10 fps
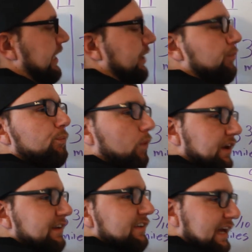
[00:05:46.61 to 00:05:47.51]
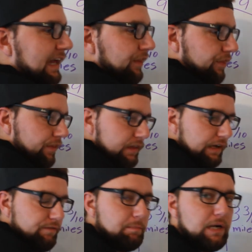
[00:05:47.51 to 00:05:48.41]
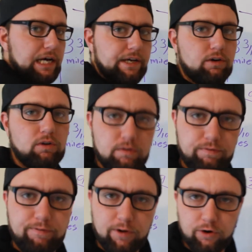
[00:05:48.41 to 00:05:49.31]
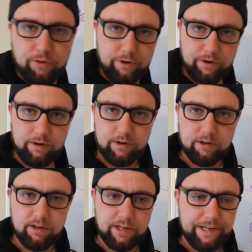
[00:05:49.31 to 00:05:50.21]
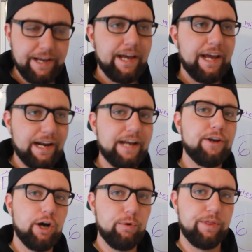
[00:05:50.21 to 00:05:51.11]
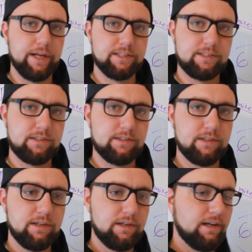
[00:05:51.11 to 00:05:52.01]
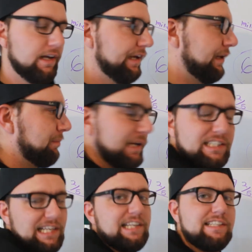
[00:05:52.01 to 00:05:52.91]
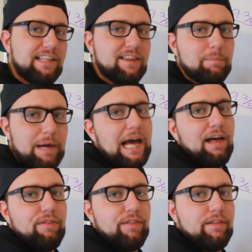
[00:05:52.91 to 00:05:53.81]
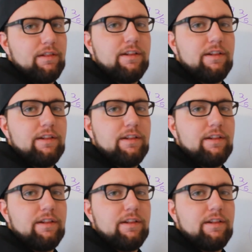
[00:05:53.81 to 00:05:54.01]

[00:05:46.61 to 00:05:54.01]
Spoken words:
1/10 of a mile further. And I know this because I did the math.